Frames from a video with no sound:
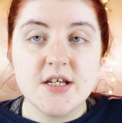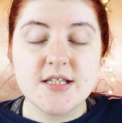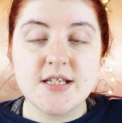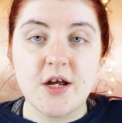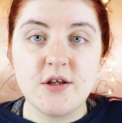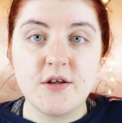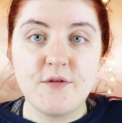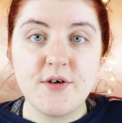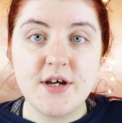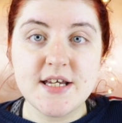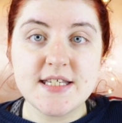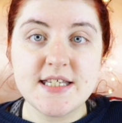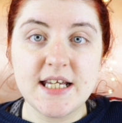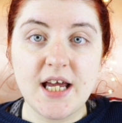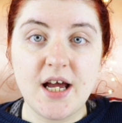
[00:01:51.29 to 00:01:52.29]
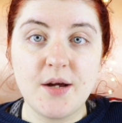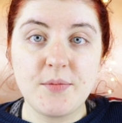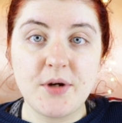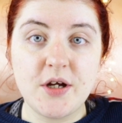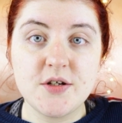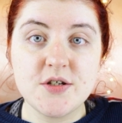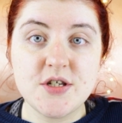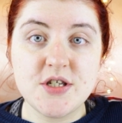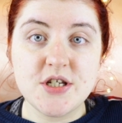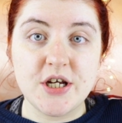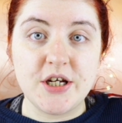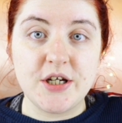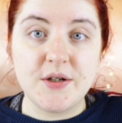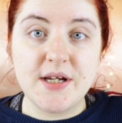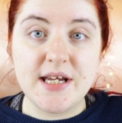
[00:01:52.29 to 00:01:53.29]
So the first thing I'm going to
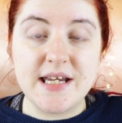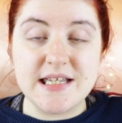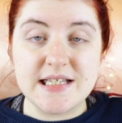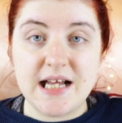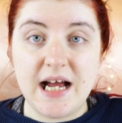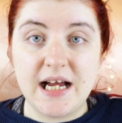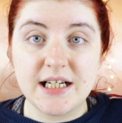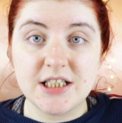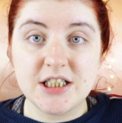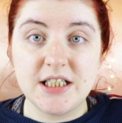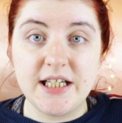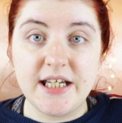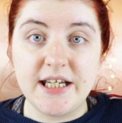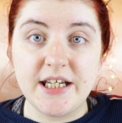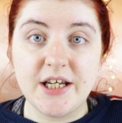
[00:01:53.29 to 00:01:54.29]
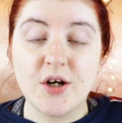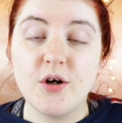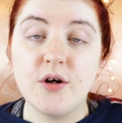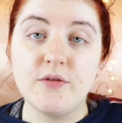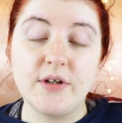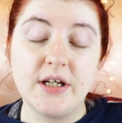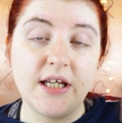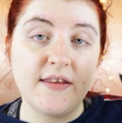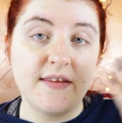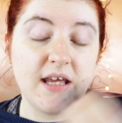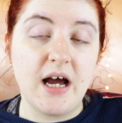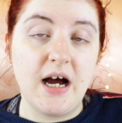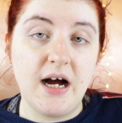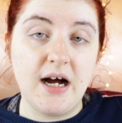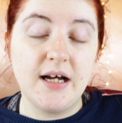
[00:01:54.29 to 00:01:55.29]
do is actually cover the
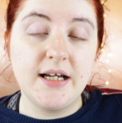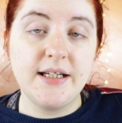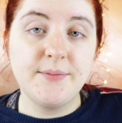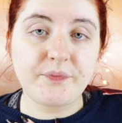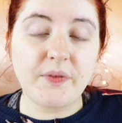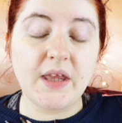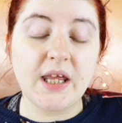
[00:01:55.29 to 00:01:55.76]
eye.